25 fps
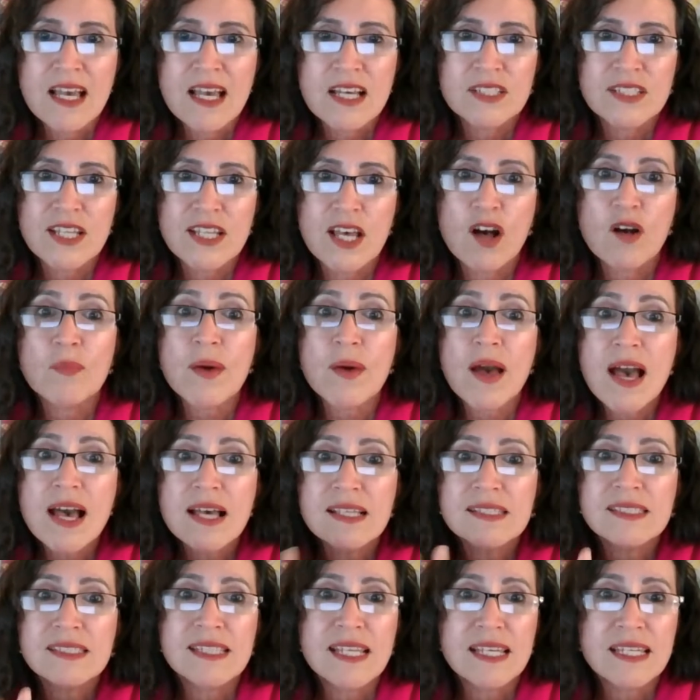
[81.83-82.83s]
to help
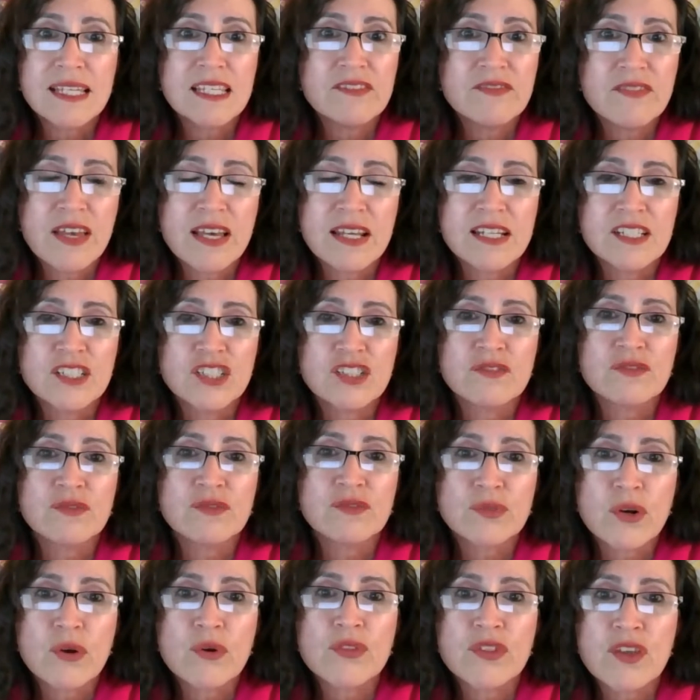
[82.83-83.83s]
us take advantage of
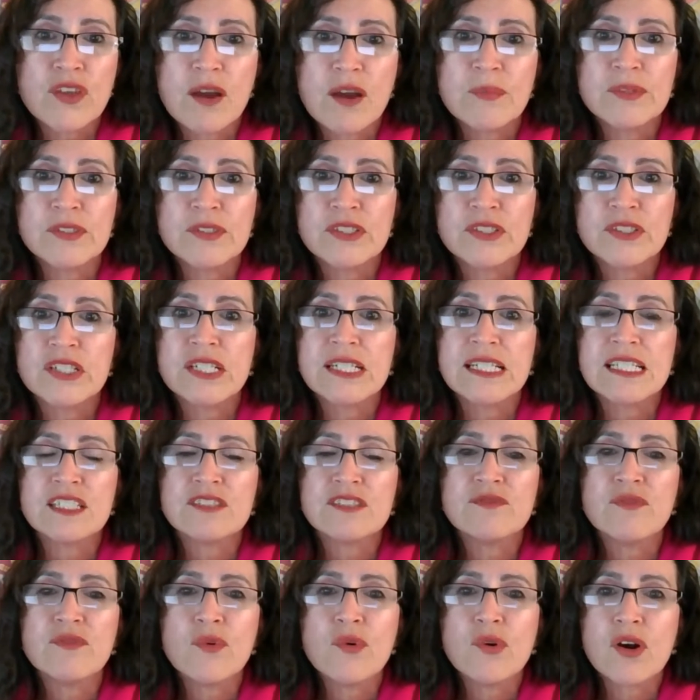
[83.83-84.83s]
growth
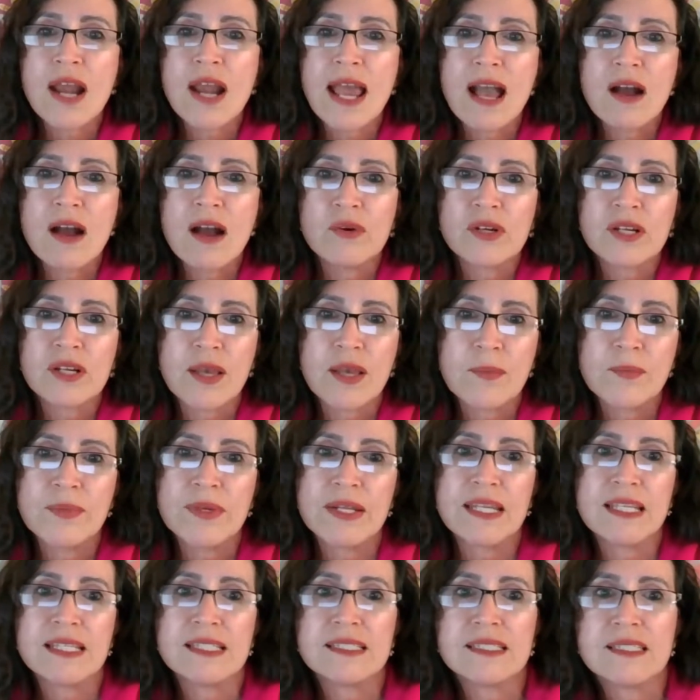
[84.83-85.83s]
opportunities for our
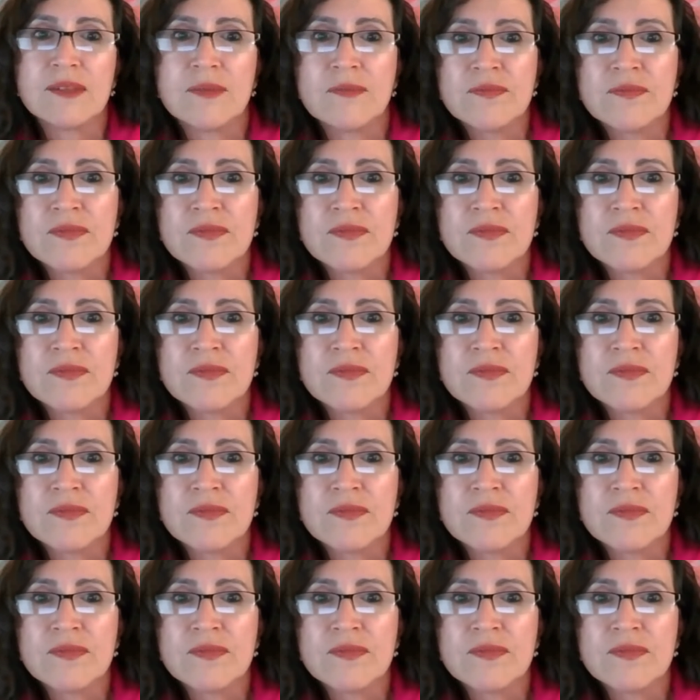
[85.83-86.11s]
companies?